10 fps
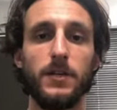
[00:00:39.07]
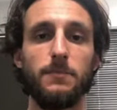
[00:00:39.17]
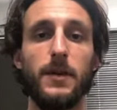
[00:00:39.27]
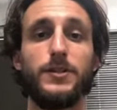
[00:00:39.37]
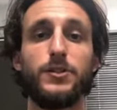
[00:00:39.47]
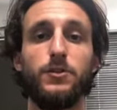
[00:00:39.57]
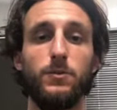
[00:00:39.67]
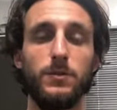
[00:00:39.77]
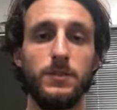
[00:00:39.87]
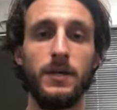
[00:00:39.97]
He made sure
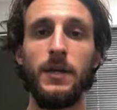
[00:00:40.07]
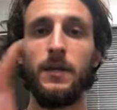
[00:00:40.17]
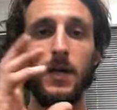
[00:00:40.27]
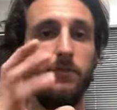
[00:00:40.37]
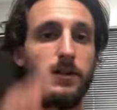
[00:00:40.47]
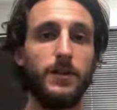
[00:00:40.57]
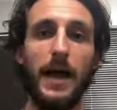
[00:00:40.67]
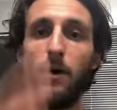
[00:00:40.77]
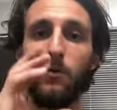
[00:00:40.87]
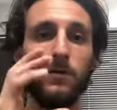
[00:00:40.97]
it was every
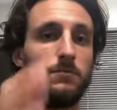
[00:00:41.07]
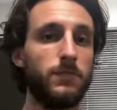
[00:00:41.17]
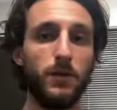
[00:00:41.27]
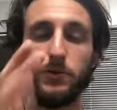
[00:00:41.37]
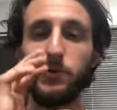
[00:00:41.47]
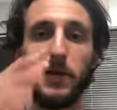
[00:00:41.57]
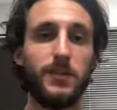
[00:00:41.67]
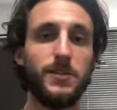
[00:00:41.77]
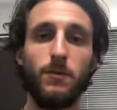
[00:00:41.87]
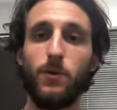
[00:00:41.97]
hour, you know,
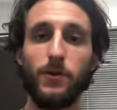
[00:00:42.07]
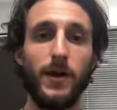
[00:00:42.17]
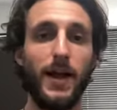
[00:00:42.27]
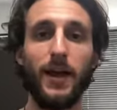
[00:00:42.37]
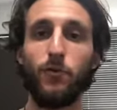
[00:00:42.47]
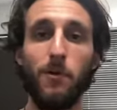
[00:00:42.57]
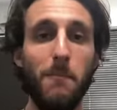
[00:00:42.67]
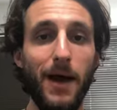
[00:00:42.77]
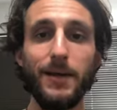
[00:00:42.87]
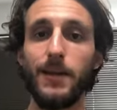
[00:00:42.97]
drinking some, whether I had to
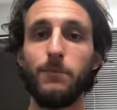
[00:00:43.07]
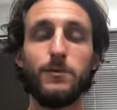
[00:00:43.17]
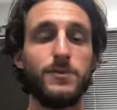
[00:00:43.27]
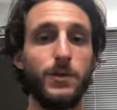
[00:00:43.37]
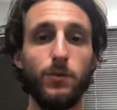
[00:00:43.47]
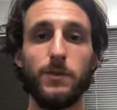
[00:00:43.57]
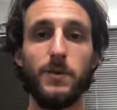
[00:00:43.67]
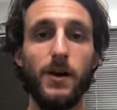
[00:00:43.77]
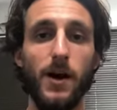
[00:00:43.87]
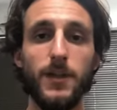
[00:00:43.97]
remind him or sit with him
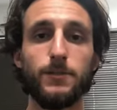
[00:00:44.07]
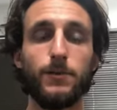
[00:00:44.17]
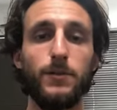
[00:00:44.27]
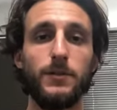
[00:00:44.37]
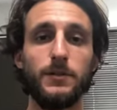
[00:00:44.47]
in the hospital.